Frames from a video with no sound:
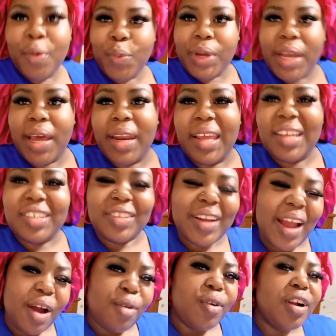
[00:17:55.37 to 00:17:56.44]
we got an extra
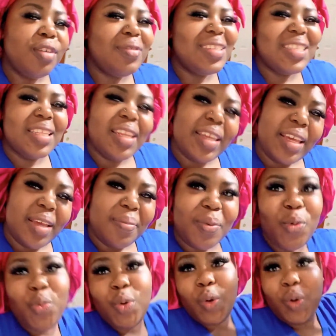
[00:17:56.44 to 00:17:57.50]
hour of sleep.
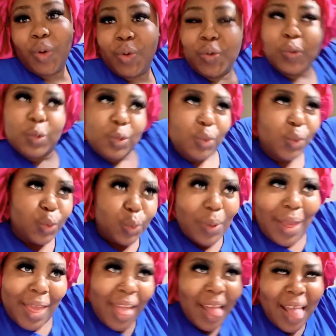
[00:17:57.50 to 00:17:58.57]
Woo!
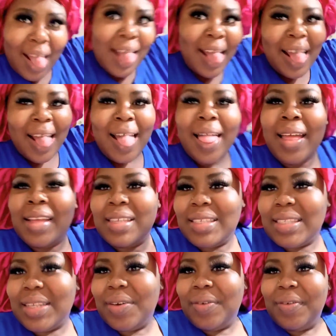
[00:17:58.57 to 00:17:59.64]

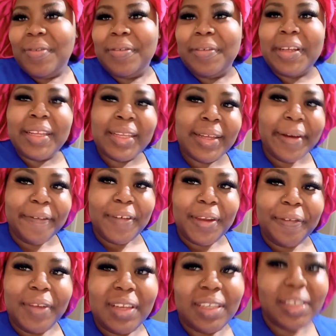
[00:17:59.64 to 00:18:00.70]
So I'm gonna finish